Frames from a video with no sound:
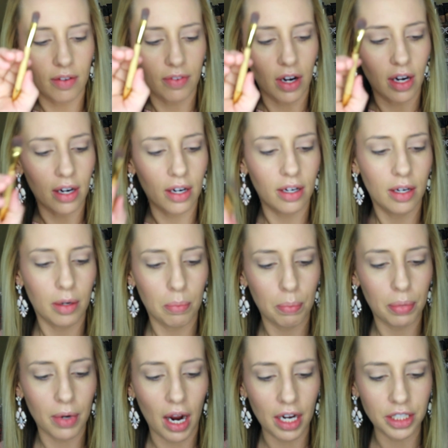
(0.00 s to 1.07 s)
of our
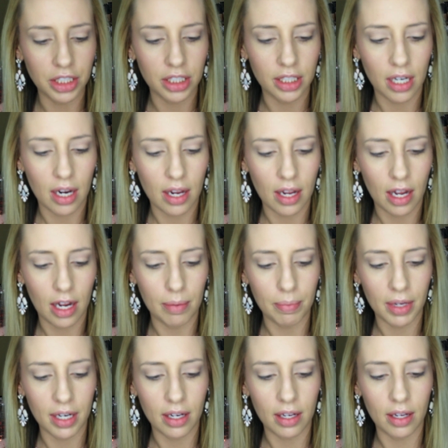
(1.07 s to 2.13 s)
brush, I'm
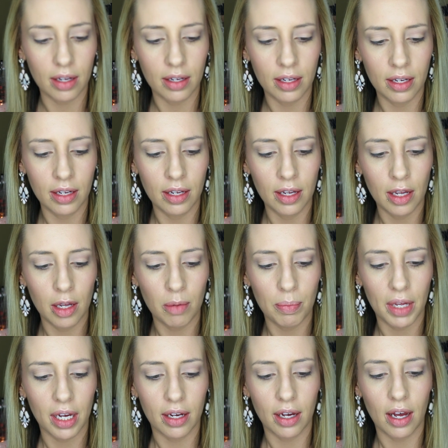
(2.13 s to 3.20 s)
going to
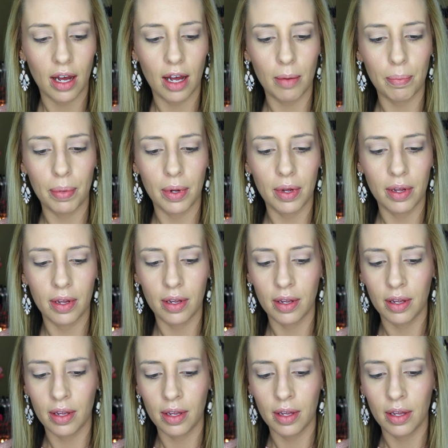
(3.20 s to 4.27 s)
pick up
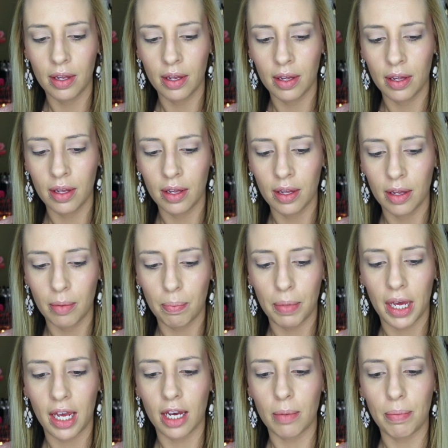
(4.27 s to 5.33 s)

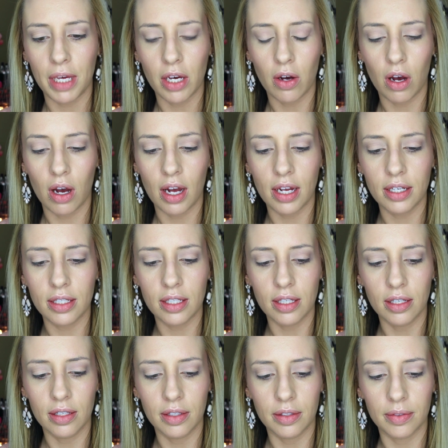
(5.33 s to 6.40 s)
Pink Beyond